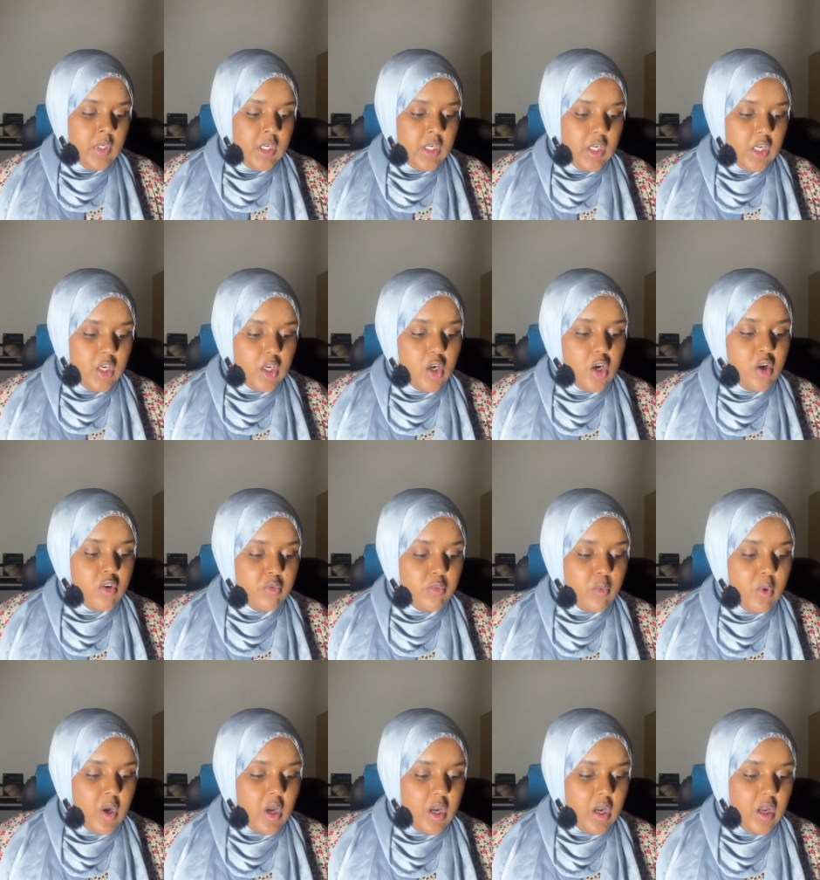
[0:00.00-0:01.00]
A lot of
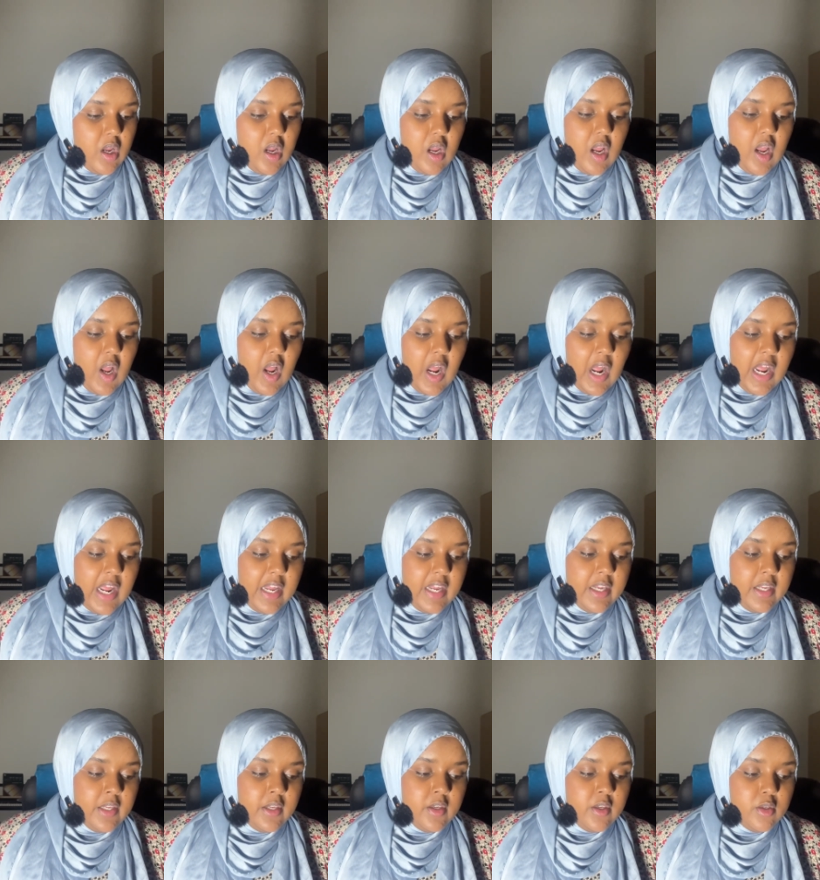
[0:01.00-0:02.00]
what
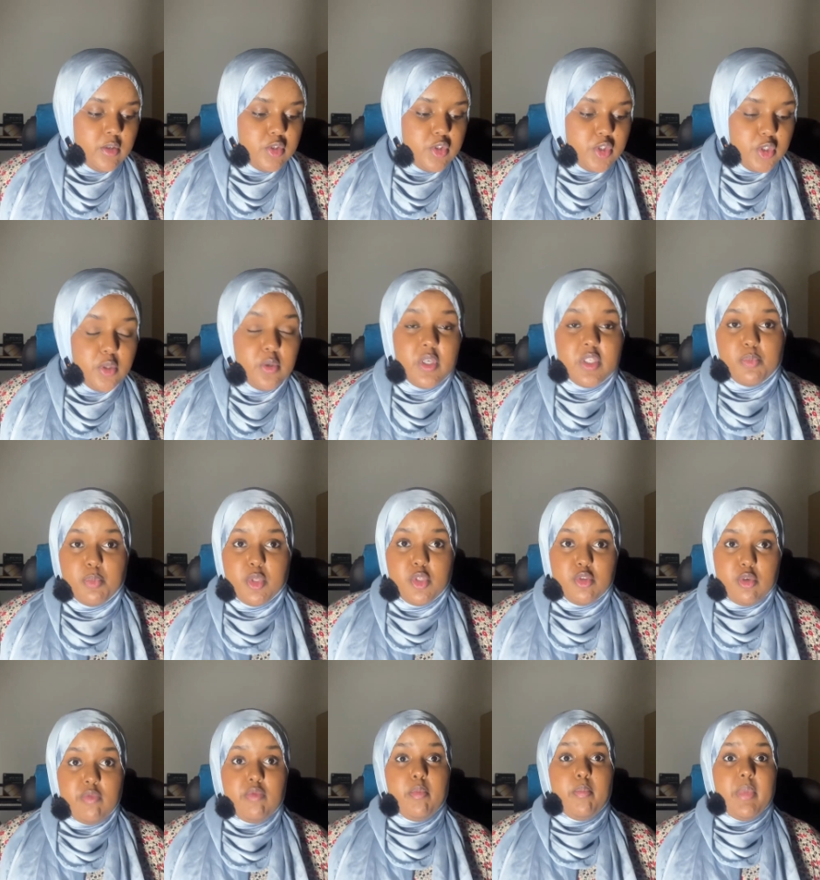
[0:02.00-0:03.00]
I do has been
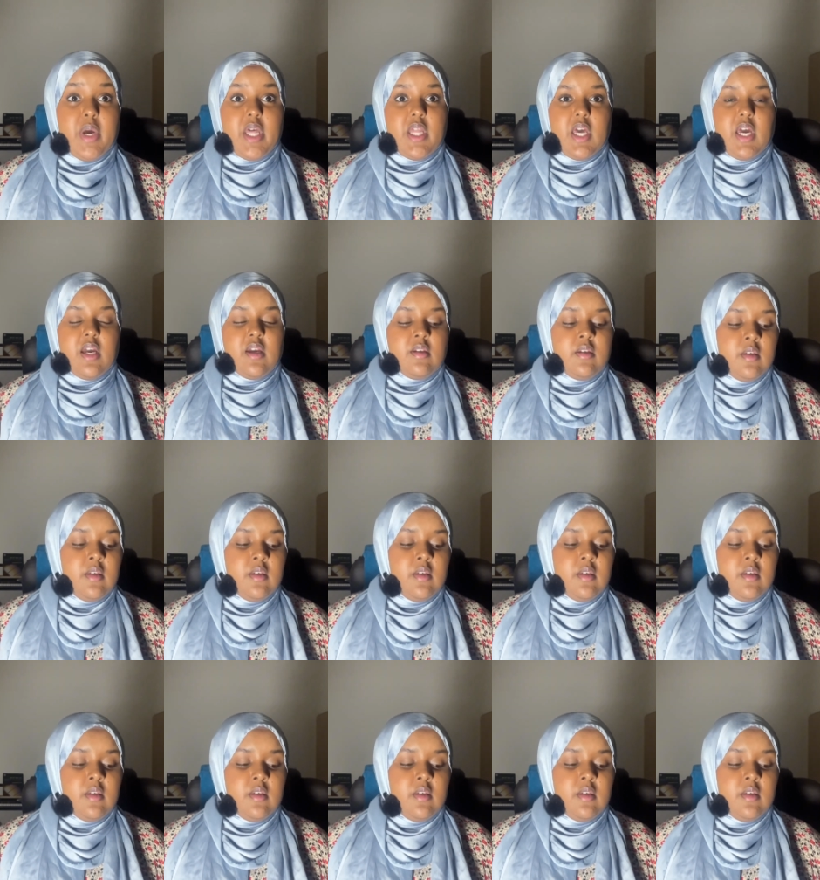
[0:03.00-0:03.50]
driven by that.